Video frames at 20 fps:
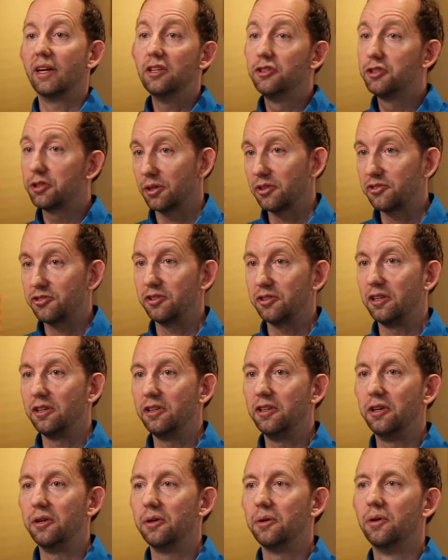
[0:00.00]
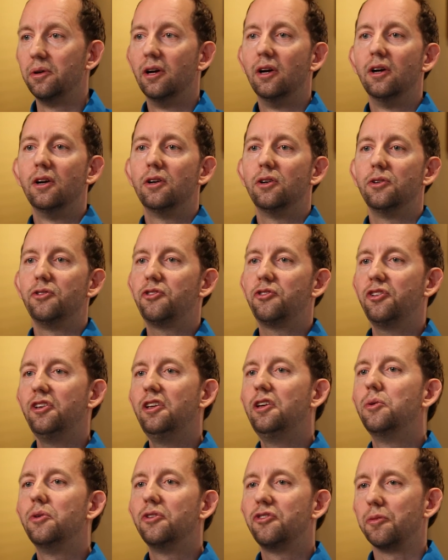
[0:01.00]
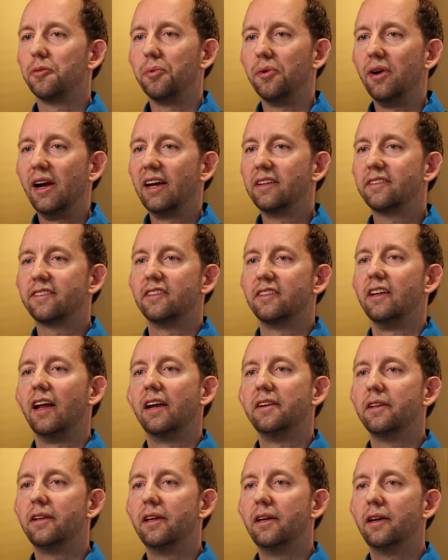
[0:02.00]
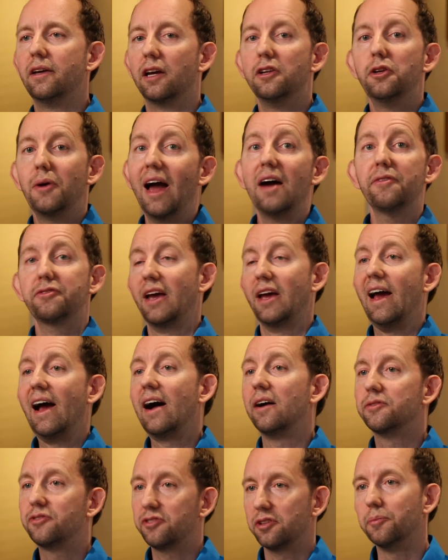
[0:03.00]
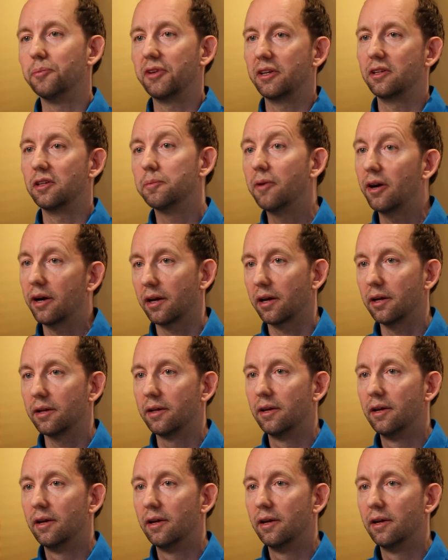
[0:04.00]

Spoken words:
interested in you, who see you as a brand, as an entity, and you have to have something to market.